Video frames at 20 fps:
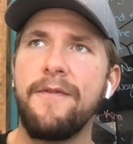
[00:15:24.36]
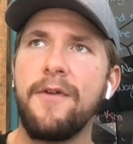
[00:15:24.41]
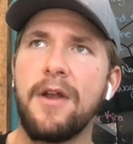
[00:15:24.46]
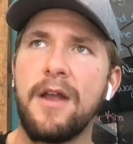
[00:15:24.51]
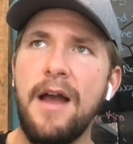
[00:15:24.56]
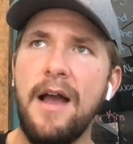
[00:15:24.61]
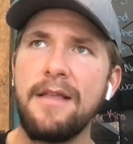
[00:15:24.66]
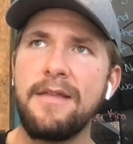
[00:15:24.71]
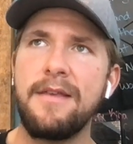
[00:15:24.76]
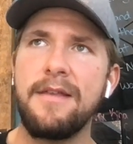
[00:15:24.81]

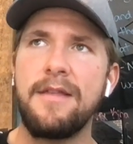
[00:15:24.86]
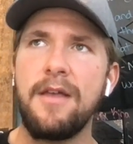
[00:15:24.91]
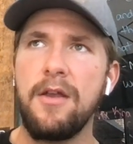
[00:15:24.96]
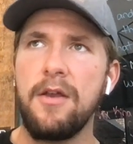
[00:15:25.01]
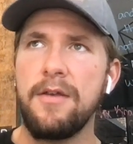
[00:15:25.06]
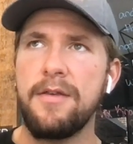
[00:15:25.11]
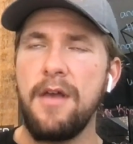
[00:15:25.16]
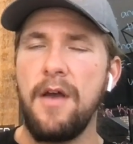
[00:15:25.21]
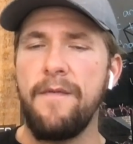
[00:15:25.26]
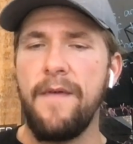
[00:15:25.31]
constantly telling
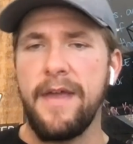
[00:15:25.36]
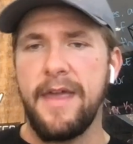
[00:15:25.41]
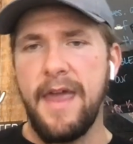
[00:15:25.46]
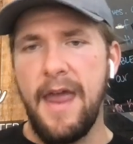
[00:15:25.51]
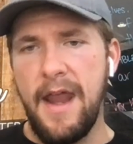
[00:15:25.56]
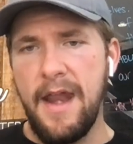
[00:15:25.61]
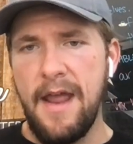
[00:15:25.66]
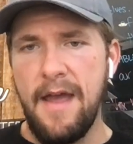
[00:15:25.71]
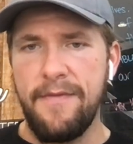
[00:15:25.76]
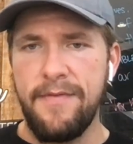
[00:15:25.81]
yourself, I
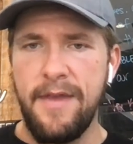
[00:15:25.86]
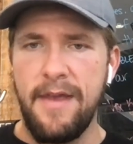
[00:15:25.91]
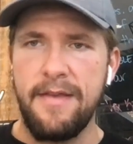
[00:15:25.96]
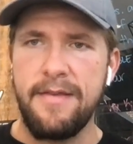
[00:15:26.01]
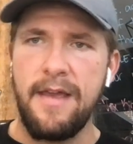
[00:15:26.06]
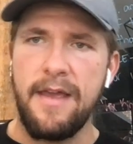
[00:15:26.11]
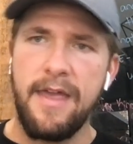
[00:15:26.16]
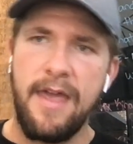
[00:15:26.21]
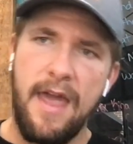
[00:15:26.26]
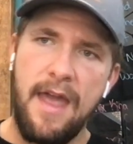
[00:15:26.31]
can't have
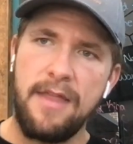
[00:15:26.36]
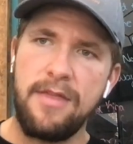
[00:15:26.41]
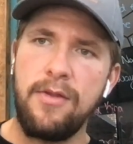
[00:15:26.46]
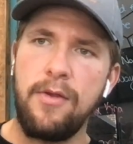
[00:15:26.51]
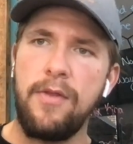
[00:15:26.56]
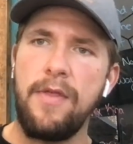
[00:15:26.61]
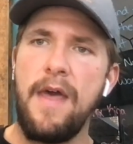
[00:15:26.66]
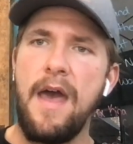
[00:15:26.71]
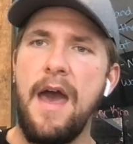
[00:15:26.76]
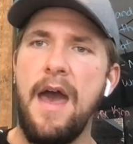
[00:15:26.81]
this, I can't
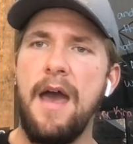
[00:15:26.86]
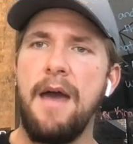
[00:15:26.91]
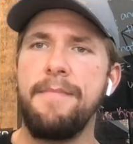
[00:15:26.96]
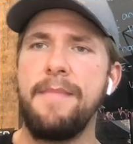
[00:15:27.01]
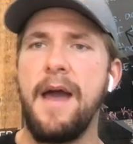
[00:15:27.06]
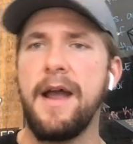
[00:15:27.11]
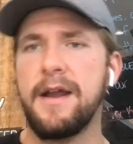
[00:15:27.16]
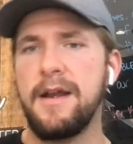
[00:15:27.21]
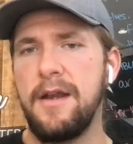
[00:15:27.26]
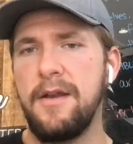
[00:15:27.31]
do that, I'm
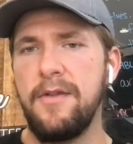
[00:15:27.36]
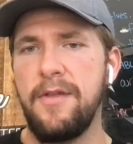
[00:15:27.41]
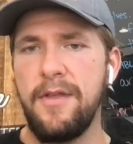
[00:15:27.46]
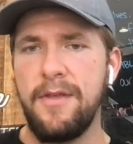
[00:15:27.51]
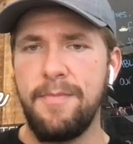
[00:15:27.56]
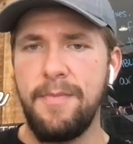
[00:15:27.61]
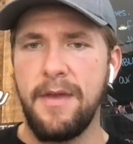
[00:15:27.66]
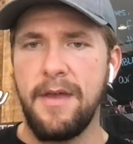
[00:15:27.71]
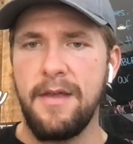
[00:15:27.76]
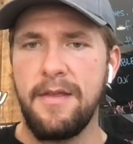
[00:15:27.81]
not going to do
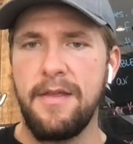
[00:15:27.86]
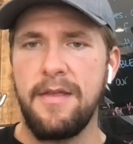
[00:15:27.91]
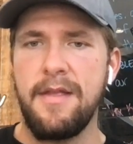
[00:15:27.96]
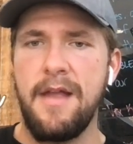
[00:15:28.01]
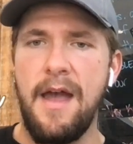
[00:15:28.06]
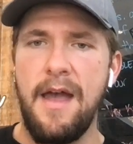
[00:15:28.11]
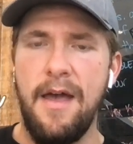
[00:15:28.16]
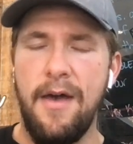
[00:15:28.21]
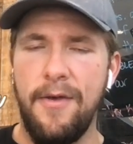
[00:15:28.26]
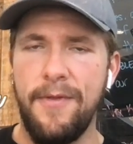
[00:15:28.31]
this because it's
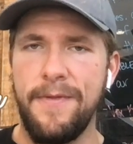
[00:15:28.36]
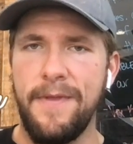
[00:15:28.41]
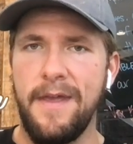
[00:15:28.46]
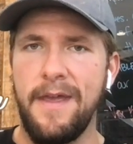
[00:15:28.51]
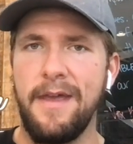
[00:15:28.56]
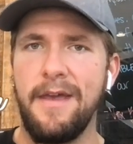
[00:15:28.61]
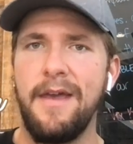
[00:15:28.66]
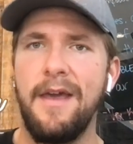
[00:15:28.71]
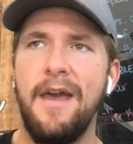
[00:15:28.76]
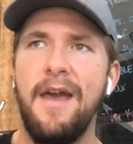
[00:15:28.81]
not
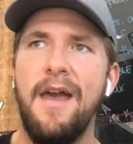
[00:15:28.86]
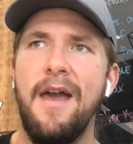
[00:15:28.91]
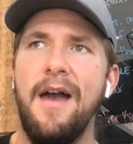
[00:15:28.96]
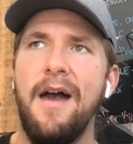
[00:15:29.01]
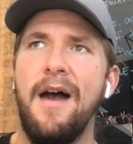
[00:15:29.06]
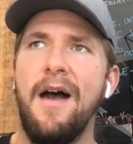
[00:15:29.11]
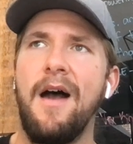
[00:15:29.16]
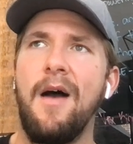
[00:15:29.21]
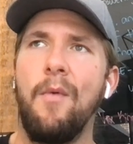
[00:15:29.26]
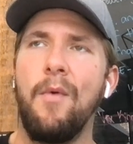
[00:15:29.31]
healthy,
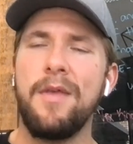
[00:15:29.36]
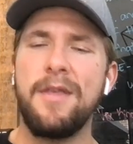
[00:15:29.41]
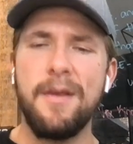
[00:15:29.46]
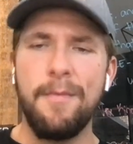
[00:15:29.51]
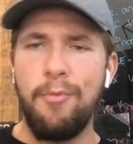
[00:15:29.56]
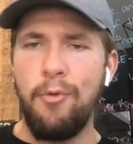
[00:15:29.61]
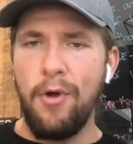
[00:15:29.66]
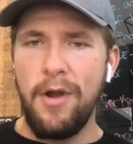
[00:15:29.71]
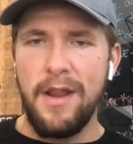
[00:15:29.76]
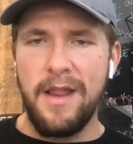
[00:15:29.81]
what's the
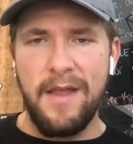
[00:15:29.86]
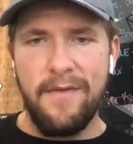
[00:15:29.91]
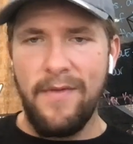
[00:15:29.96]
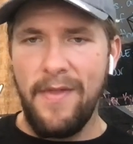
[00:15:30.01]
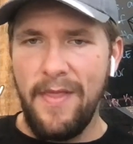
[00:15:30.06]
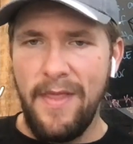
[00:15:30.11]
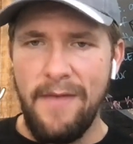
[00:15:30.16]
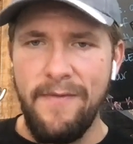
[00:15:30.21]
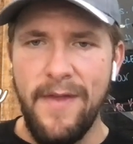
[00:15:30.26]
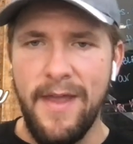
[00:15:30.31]
point in
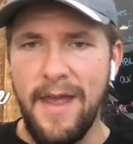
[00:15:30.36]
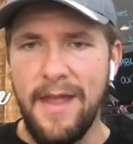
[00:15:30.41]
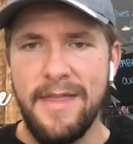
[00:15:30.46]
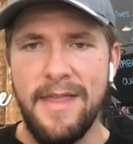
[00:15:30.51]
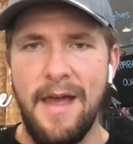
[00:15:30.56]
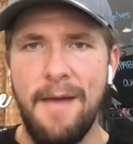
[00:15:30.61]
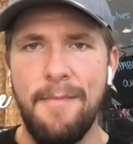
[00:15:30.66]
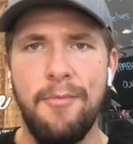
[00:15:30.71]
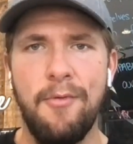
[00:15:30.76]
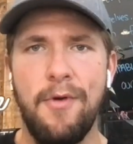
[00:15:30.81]
even living at
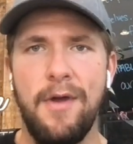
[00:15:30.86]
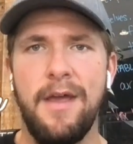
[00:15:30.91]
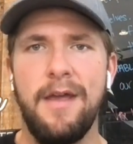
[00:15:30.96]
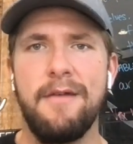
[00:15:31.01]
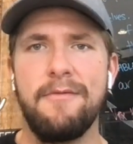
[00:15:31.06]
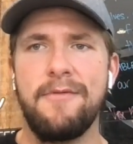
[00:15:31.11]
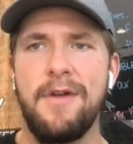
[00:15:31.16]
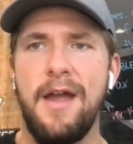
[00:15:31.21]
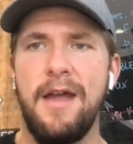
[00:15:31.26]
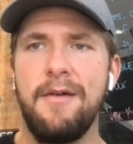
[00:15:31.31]
that point,
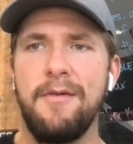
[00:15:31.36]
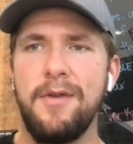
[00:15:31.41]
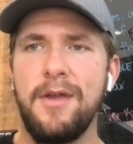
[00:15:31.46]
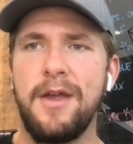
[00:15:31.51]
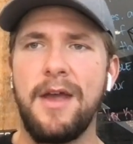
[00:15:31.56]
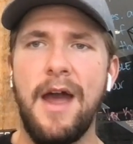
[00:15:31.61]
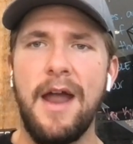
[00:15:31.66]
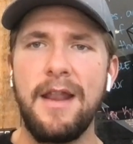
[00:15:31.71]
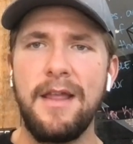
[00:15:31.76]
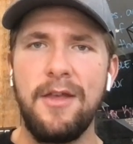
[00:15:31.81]
right?
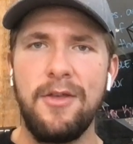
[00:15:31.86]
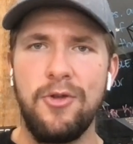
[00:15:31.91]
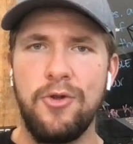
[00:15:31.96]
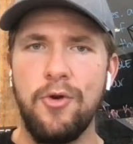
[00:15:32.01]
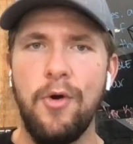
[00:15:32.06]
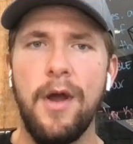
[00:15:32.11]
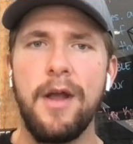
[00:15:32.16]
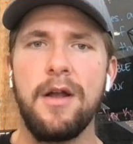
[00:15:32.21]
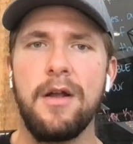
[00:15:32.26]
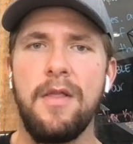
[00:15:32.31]
You got to
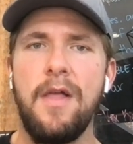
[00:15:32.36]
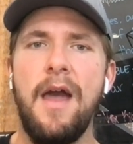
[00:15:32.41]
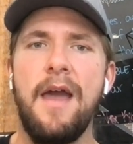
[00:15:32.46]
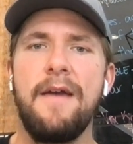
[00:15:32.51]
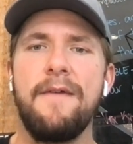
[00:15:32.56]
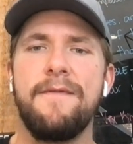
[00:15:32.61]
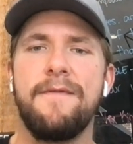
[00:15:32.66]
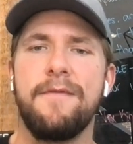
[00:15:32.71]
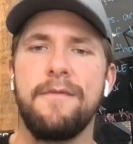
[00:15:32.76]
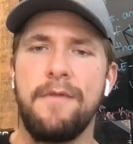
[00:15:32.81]
enjoy your
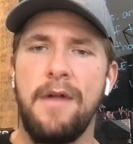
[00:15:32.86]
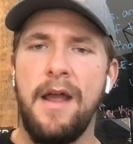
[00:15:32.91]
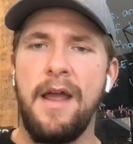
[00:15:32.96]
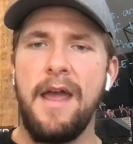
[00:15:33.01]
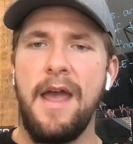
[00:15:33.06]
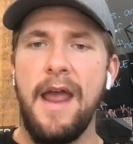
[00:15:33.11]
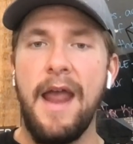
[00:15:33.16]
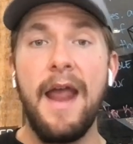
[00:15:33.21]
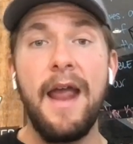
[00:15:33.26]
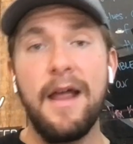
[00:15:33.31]
life, right?
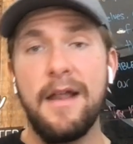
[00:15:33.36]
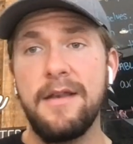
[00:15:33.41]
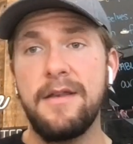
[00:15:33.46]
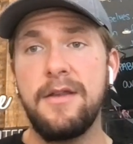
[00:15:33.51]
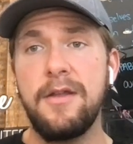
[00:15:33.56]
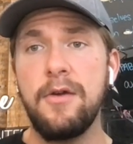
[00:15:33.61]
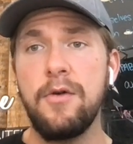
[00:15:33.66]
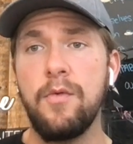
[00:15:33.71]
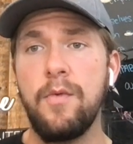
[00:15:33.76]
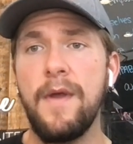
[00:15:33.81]
And
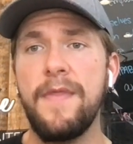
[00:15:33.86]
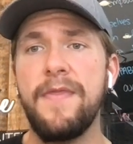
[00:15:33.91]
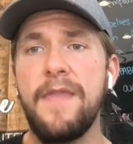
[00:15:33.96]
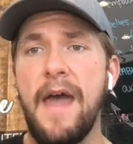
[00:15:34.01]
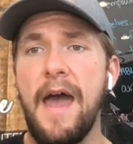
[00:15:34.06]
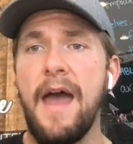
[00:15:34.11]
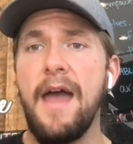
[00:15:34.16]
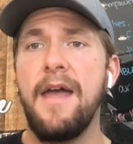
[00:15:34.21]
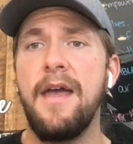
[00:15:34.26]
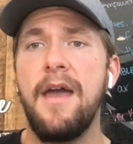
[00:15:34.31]
two, with
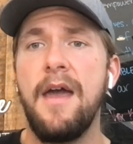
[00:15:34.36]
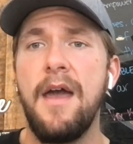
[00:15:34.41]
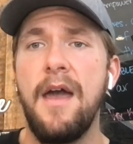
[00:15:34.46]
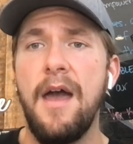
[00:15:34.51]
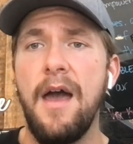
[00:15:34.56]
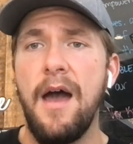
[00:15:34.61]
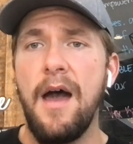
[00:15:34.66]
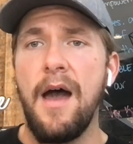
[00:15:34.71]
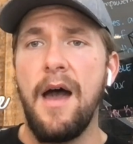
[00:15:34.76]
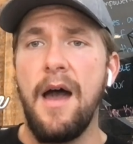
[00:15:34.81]
that,
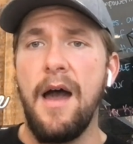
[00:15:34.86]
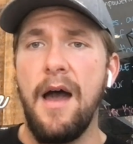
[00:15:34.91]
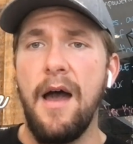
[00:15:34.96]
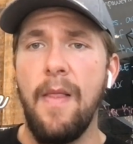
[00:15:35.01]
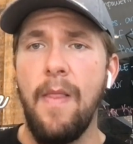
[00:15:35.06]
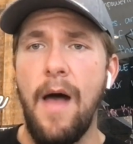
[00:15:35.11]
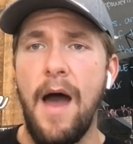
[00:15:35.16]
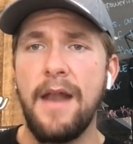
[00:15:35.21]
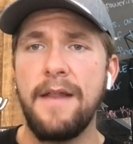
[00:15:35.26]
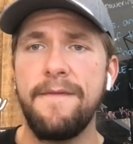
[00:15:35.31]
a
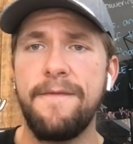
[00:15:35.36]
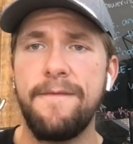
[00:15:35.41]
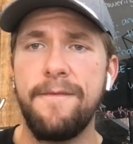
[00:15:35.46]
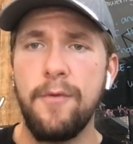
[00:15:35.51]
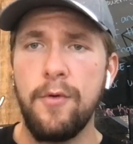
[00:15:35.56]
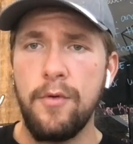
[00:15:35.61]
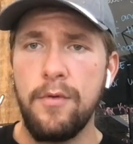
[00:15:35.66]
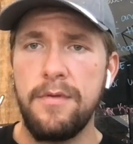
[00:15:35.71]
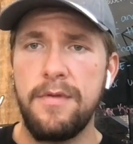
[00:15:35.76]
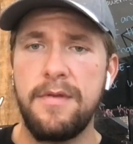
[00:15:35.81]
lot of
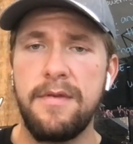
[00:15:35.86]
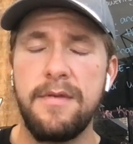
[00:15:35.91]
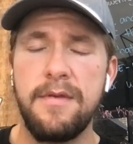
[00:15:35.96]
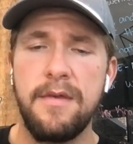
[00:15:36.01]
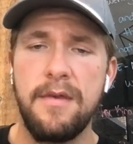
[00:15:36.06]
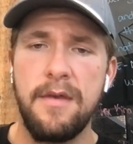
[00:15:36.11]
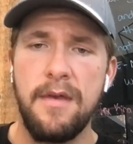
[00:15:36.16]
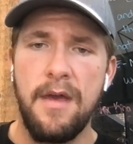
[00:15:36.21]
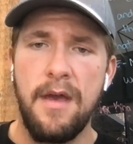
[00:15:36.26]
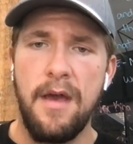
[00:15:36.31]
foods
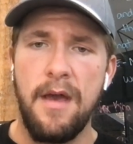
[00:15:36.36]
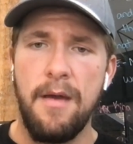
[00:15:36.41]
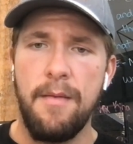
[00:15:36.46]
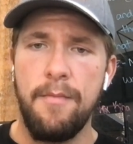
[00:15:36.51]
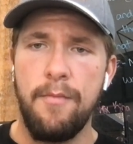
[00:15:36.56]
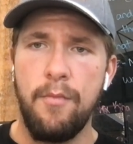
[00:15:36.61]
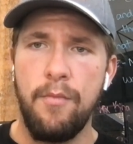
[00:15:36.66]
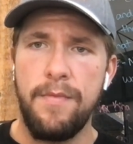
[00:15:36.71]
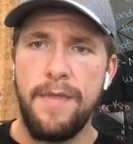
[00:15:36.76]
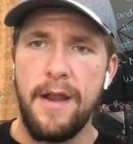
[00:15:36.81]

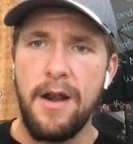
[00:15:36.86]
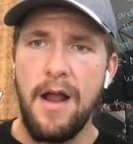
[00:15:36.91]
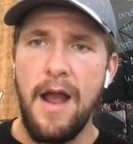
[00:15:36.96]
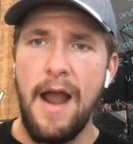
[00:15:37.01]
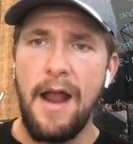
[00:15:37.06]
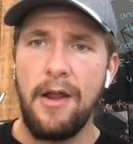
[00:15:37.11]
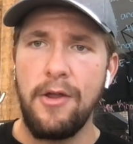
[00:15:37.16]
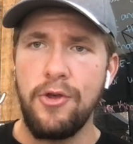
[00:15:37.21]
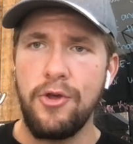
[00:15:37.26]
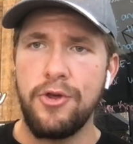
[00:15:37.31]
that are
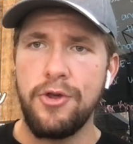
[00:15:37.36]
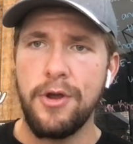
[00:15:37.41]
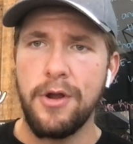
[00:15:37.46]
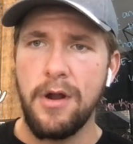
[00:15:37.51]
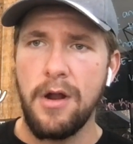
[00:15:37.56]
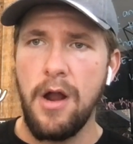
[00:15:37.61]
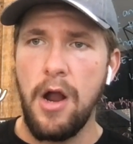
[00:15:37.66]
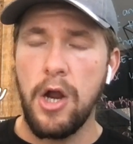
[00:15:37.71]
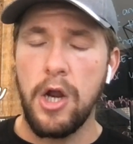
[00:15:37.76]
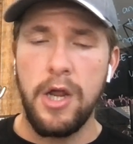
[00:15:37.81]
higher in
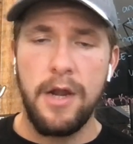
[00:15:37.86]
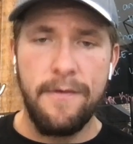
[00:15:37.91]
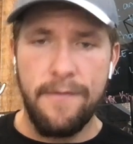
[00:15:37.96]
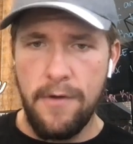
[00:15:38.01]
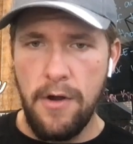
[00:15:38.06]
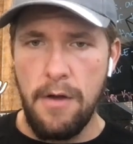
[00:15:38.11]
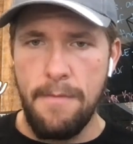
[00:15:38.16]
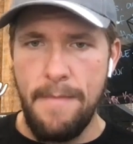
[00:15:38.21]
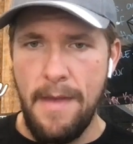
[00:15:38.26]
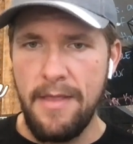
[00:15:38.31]
sugar are good
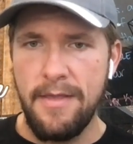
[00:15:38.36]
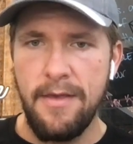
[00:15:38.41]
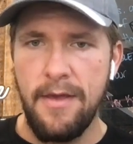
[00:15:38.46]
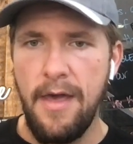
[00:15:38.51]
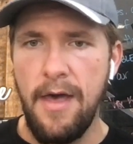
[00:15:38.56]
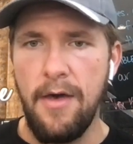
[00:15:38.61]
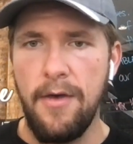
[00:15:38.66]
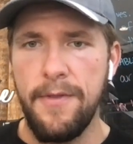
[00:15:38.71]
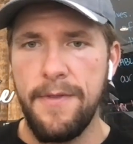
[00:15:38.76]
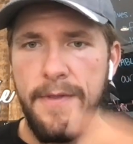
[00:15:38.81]
for our mental
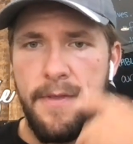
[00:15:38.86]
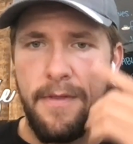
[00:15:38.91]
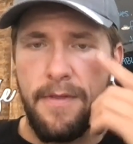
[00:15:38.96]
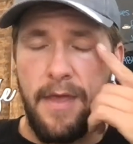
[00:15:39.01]
health.